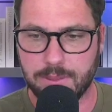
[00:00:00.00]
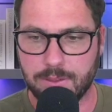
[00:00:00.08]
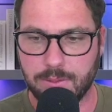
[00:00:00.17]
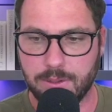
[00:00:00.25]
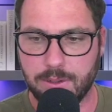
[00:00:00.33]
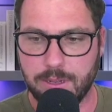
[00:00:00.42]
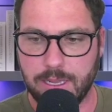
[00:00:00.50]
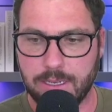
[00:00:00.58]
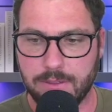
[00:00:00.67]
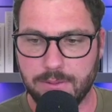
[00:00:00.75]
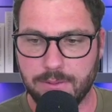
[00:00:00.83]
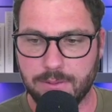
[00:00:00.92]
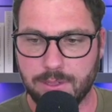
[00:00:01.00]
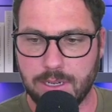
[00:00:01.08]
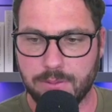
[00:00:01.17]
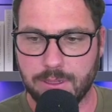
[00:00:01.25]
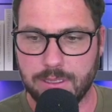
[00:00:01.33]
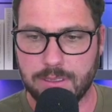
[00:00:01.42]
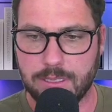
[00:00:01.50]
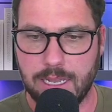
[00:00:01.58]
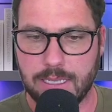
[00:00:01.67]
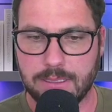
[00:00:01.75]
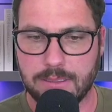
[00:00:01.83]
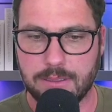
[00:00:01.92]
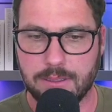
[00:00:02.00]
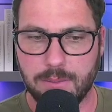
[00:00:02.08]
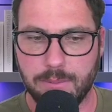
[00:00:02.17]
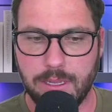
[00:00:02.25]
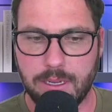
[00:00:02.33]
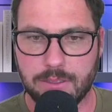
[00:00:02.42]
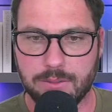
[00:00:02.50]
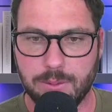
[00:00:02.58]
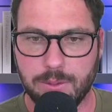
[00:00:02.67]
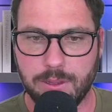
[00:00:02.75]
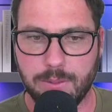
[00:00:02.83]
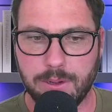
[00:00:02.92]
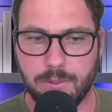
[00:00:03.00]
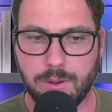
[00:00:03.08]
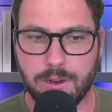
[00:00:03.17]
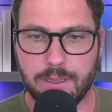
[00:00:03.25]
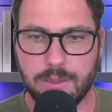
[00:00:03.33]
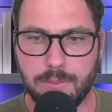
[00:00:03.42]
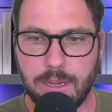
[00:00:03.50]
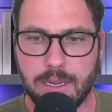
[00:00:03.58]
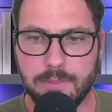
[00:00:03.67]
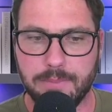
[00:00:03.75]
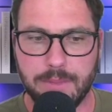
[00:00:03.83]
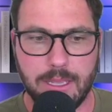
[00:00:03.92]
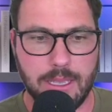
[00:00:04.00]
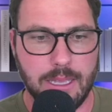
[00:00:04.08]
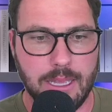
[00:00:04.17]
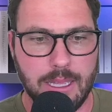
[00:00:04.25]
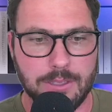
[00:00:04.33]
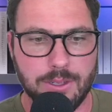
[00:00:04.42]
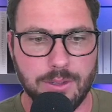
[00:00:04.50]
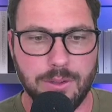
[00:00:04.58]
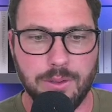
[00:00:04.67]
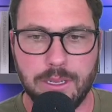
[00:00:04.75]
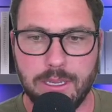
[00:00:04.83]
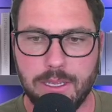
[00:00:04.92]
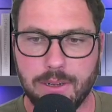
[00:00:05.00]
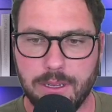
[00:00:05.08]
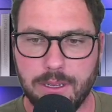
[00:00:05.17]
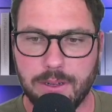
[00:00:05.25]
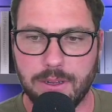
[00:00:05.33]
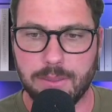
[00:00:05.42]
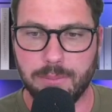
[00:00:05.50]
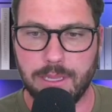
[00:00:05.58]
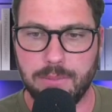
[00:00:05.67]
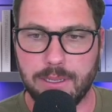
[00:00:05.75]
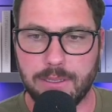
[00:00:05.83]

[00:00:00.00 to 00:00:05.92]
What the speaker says: We'll go ahead and try to resize this a little bit because we really want to work at the bottom. So you can hear here, I'll hit the play button.